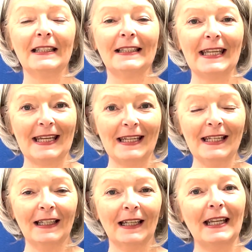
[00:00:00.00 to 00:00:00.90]

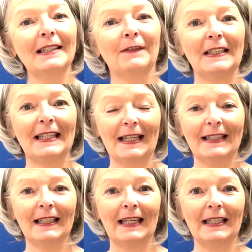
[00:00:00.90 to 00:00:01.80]
D is for
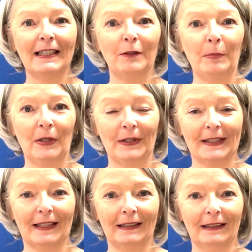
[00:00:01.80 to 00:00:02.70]
designated
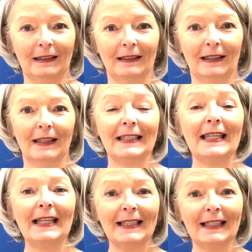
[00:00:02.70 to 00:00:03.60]
person. The
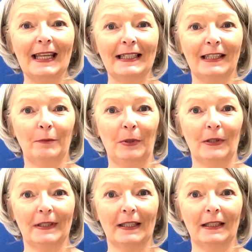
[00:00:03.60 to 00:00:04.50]
designated
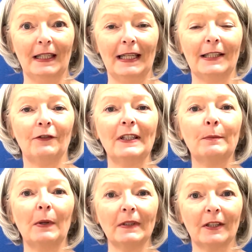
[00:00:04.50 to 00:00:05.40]
person is
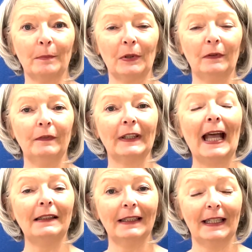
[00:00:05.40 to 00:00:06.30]
responsible for
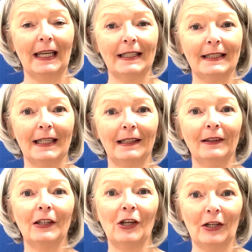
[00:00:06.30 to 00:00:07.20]
calculating
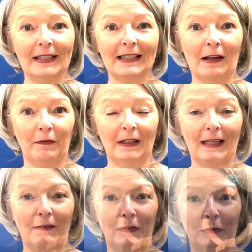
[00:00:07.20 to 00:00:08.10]
the nurse staffing
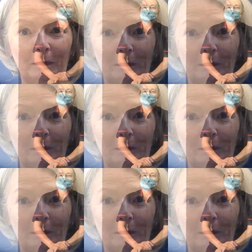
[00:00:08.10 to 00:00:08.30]
level.